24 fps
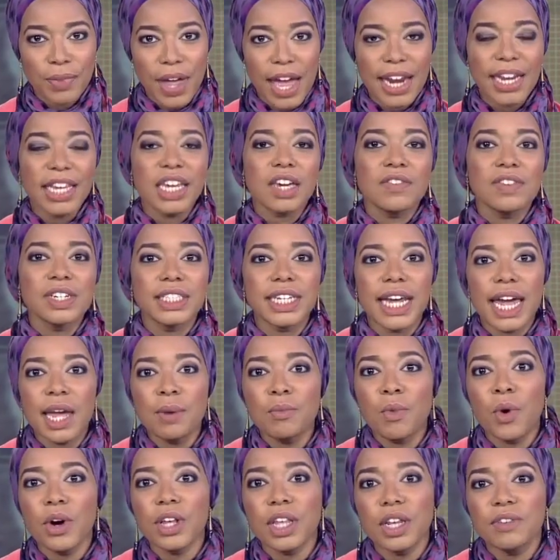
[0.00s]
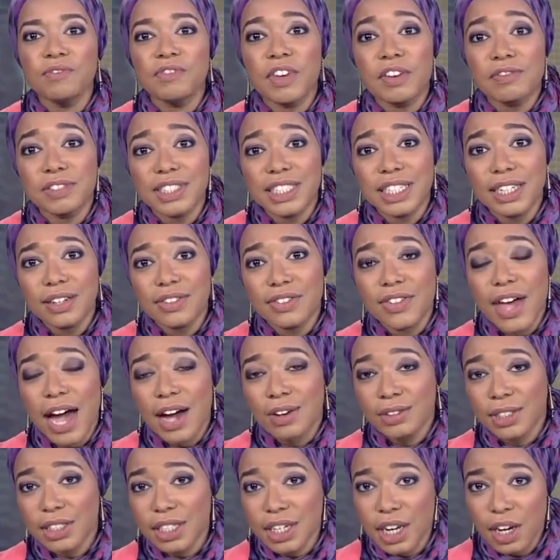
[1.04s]
Any given day, more than
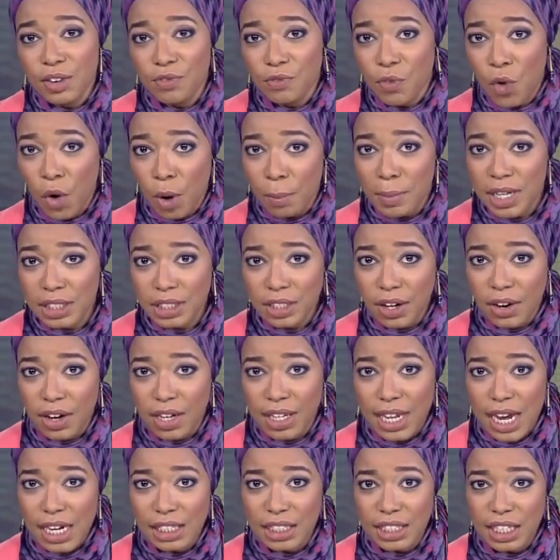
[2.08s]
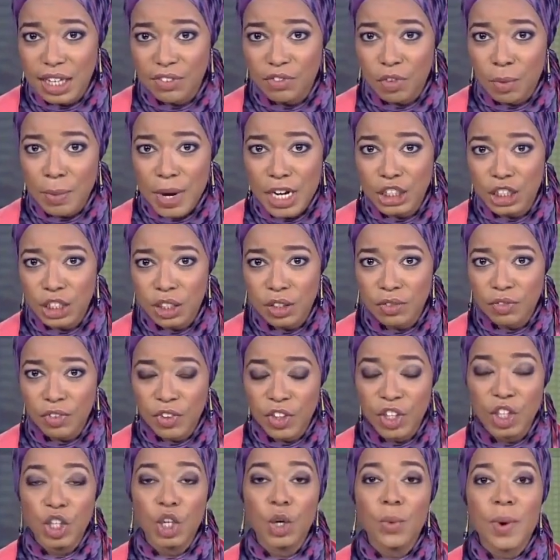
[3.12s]
15,000 informants are collecting information
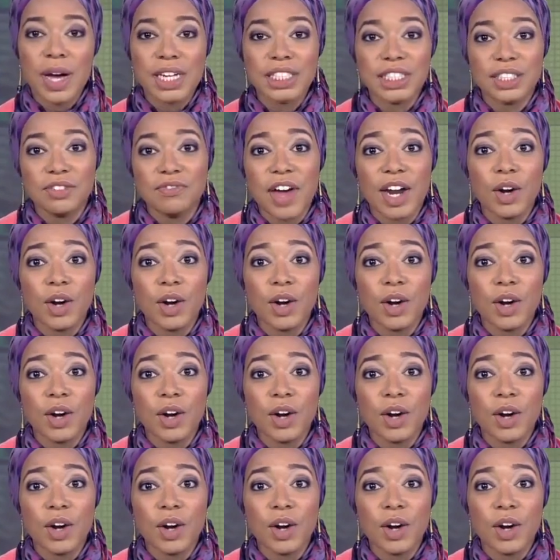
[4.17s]
for the U.S.